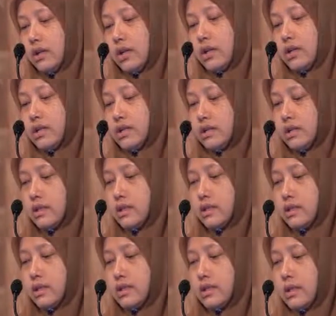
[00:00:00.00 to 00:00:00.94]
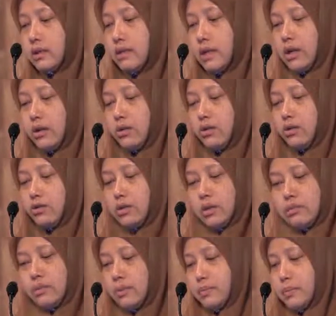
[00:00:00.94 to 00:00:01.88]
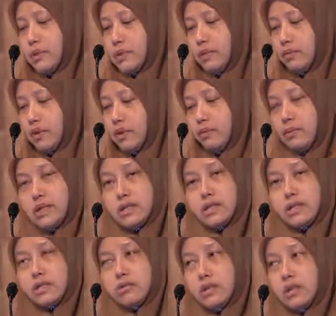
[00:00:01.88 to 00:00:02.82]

it ascertains Islamic law for the purposes of any business